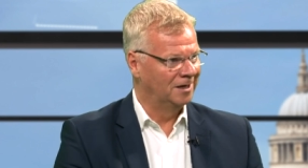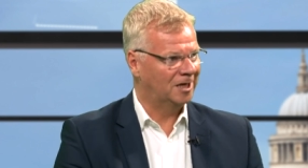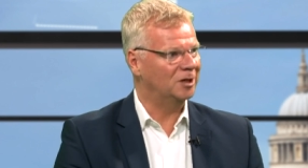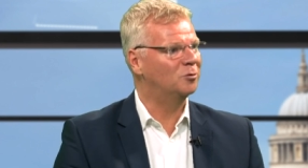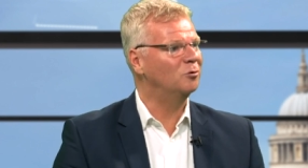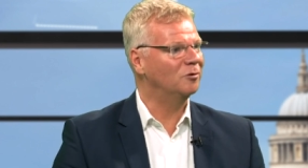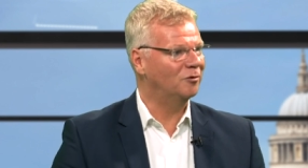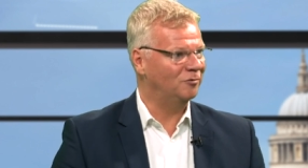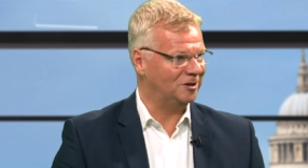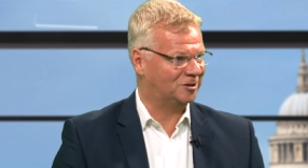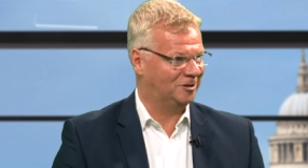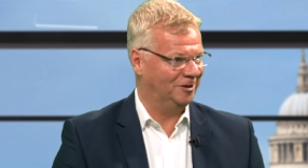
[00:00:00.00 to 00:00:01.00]
could only
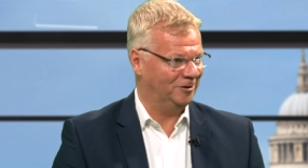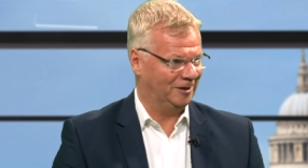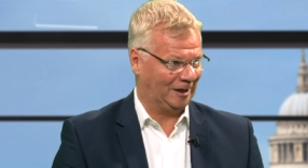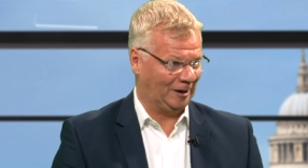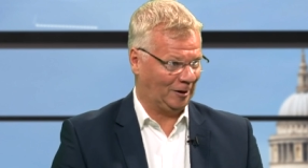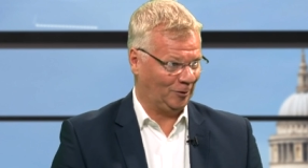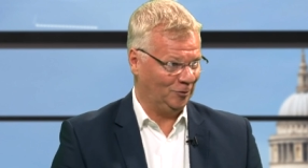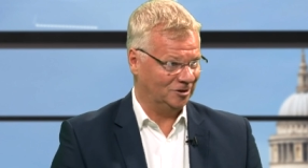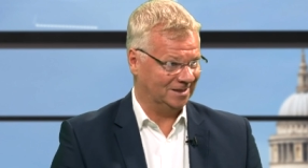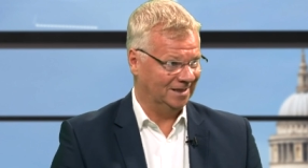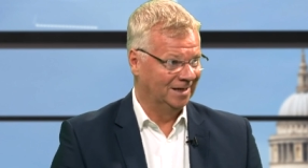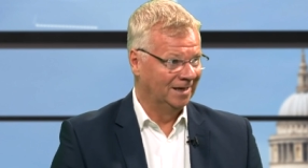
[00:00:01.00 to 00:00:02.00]
reach the
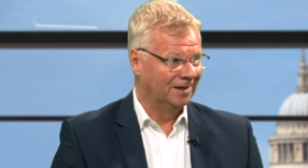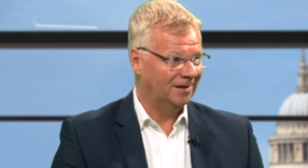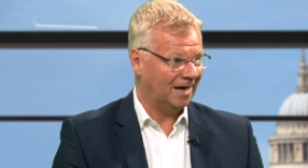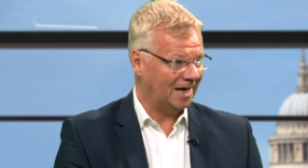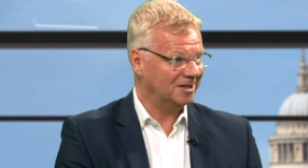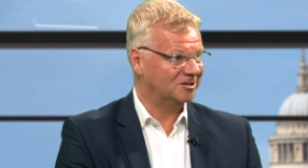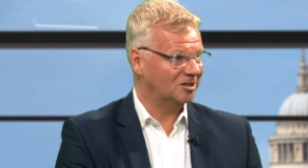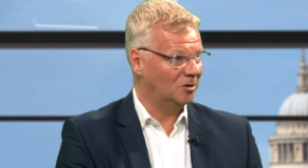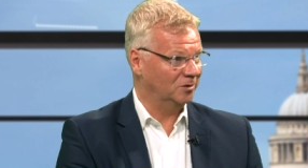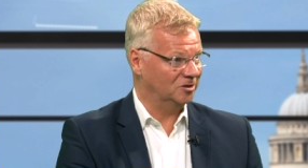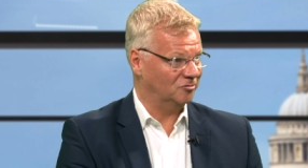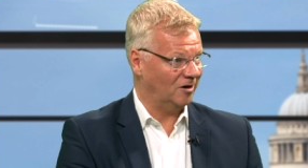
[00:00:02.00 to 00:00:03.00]
conclusion that Israel
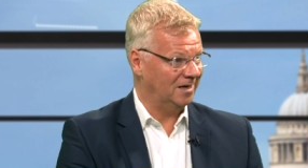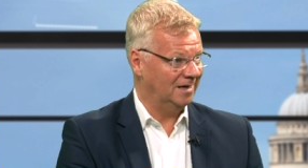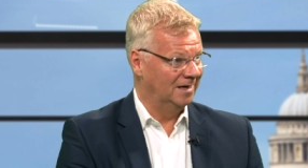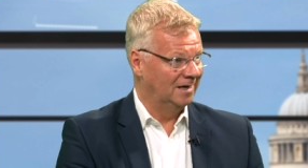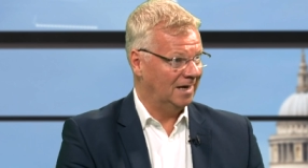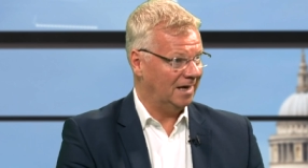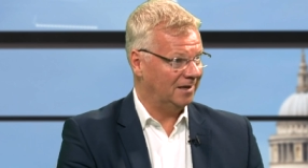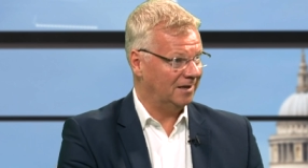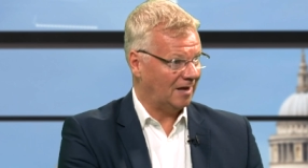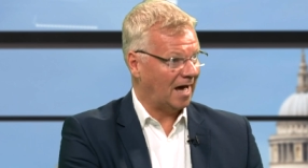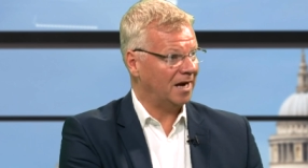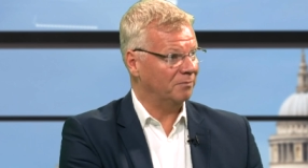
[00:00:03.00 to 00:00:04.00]
was right and that
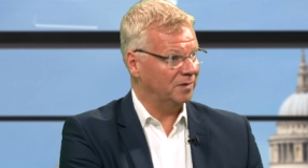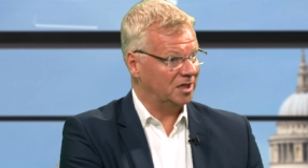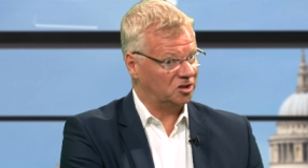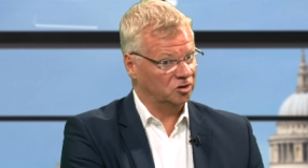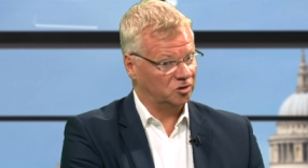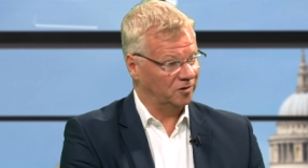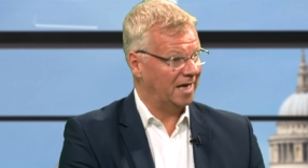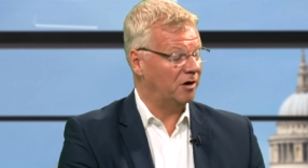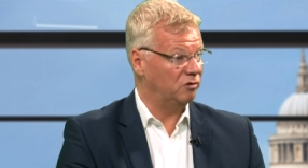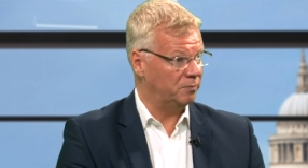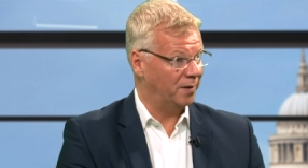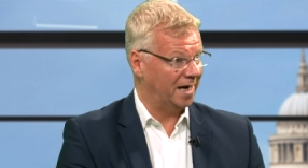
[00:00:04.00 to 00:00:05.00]
the Arab nations, who then
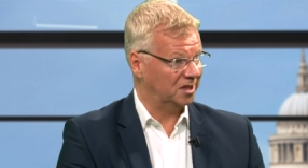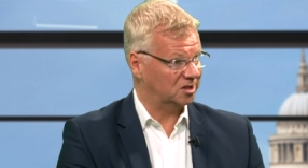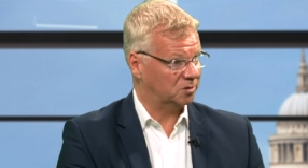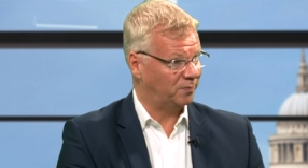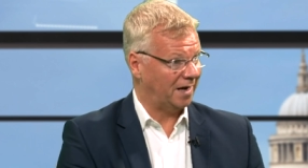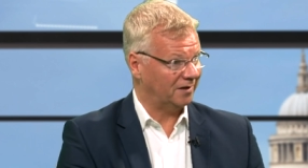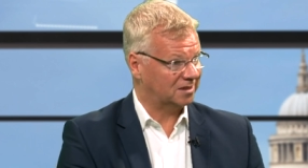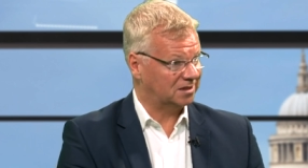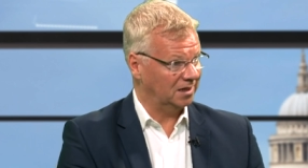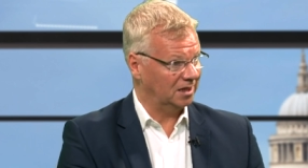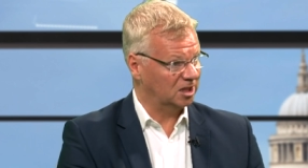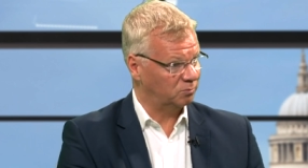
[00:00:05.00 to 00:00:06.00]
rebadged as
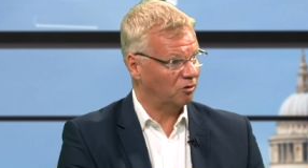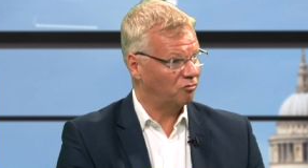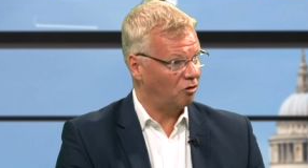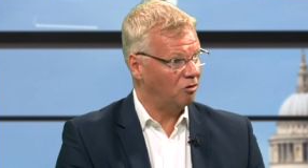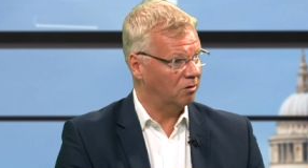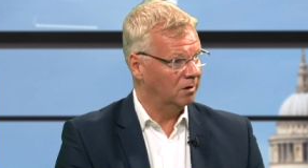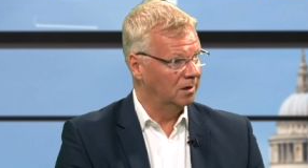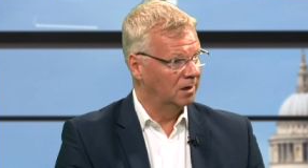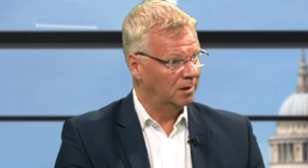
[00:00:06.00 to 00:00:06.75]
Palestinians, were wrong.